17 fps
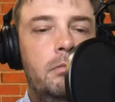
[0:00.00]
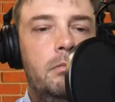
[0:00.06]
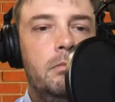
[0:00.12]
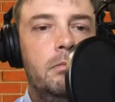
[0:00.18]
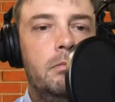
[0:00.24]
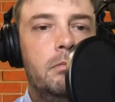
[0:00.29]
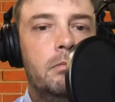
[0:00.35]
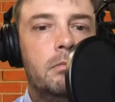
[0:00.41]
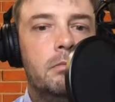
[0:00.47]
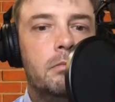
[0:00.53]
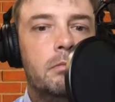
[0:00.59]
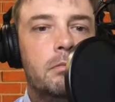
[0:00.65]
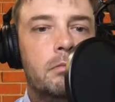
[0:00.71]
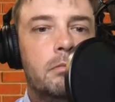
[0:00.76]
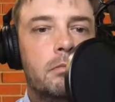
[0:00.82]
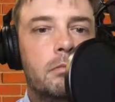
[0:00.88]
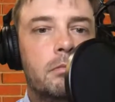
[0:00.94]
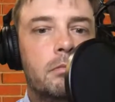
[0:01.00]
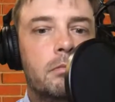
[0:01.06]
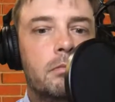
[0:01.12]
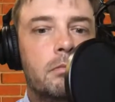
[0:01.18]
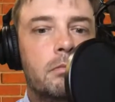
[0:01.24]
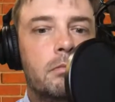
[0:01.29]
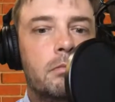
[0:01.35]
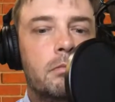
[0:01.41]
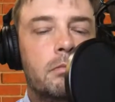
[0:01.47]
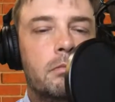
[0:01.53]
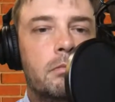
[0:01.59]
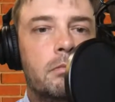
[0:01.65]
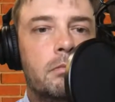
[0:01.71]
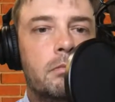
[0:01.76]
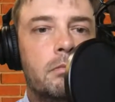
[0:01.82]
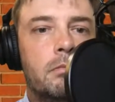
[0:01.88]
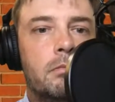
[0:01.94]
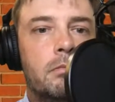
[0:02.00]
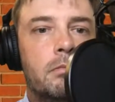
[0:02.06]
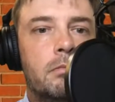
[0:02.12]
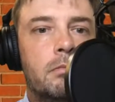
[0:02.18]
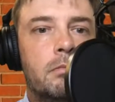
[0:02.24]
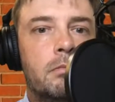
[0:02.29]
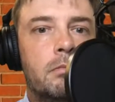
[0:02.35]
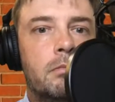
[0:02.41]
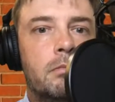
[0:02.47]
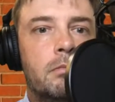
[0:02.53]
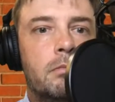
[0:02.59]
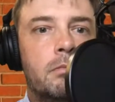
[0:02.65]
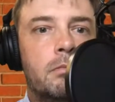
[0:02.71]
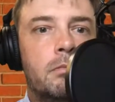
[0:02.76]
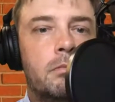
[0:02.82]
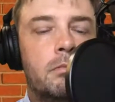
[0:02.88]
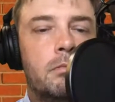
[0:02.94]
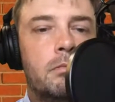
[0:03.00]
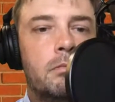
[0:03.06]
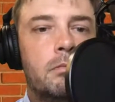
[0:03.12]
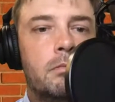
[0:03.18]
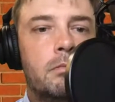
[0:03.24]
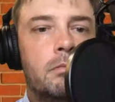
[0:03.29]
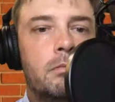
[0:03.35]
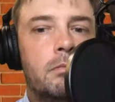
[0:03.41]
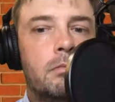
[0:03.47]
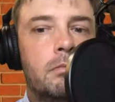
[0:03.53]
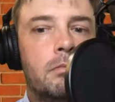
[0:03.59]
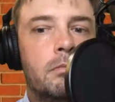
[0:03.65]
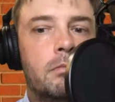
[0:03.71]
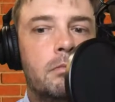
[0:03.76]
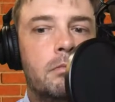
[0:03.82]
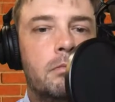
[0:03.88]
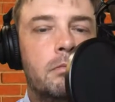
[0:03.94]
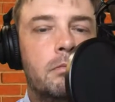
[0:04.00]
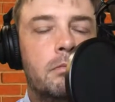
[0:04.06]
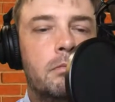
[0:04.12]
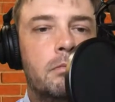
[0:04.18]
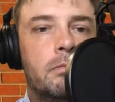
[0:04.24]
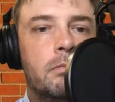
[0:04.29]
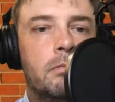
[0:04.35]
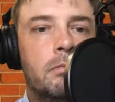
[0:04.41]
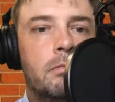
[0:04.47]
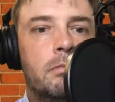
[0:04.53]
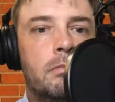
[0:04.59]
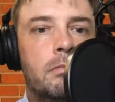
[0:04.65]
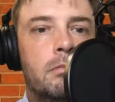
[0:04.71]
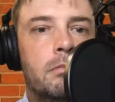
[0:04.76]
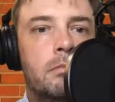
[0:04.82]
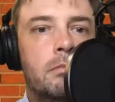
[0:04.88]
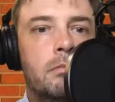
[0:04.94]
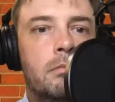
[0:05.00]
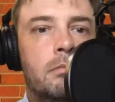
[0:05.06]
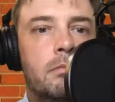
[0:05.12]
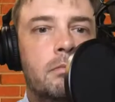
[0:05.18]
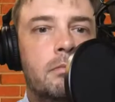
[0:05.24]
No words are spoken by the person on screen.